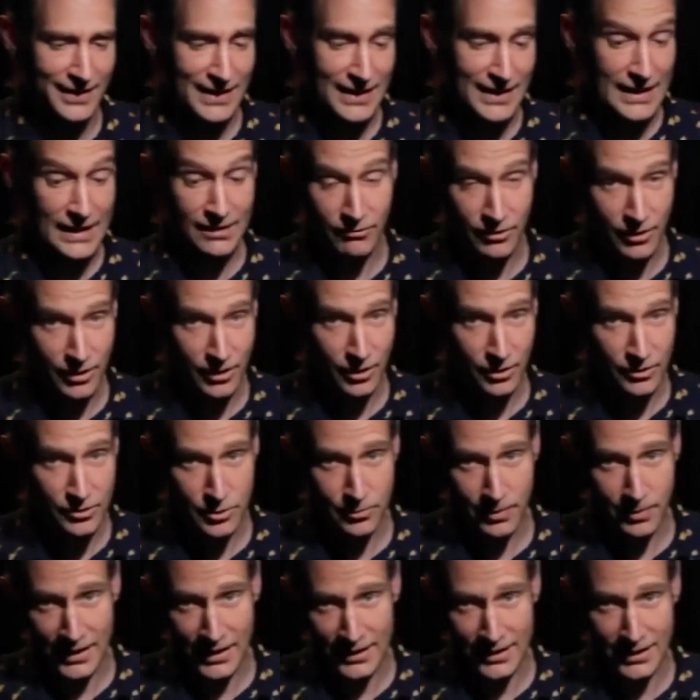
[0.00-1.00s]
even though
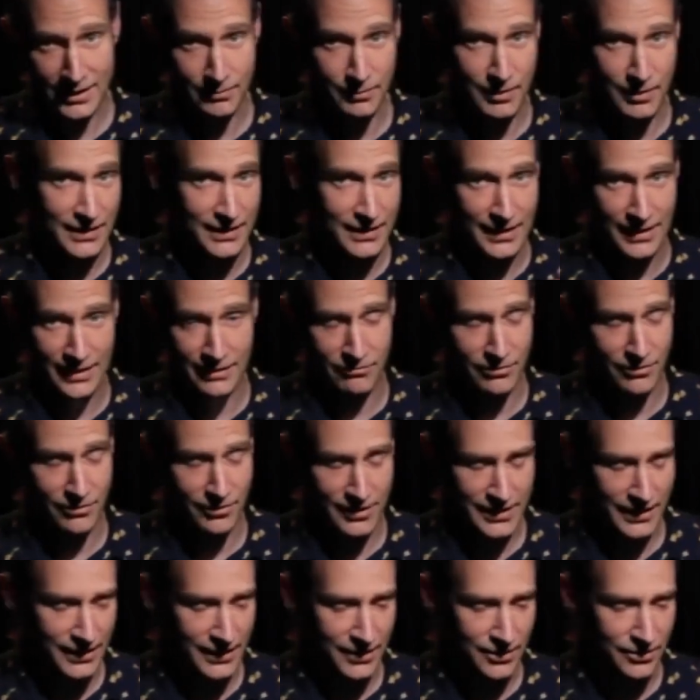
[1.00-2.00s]
Tupac had been dead for
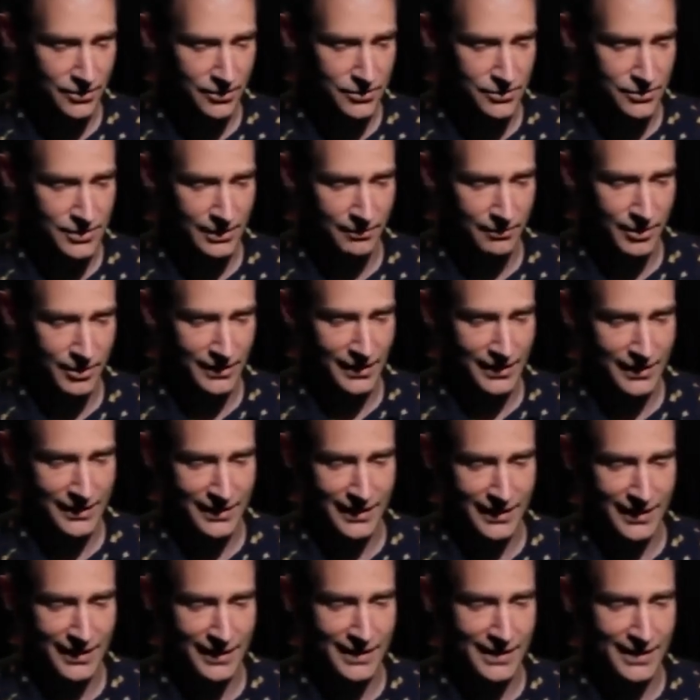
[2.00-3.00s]
10 years or something like
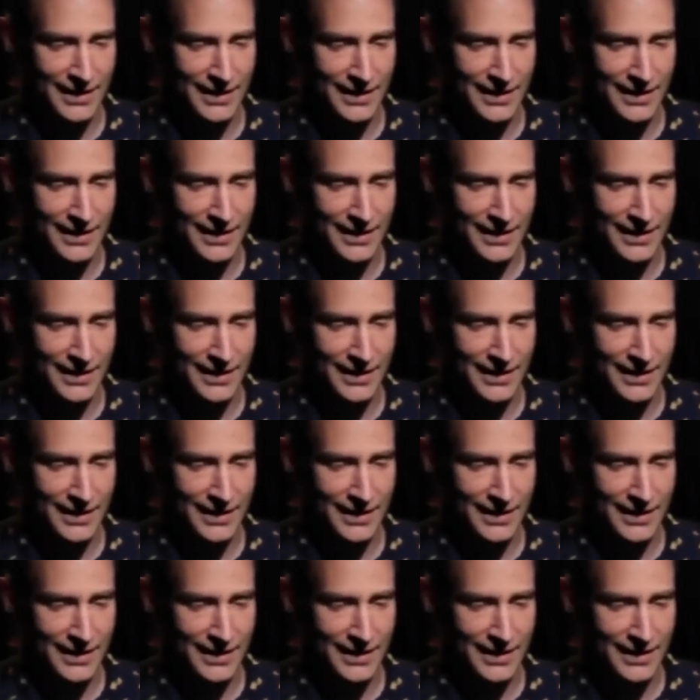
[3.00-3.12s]
that.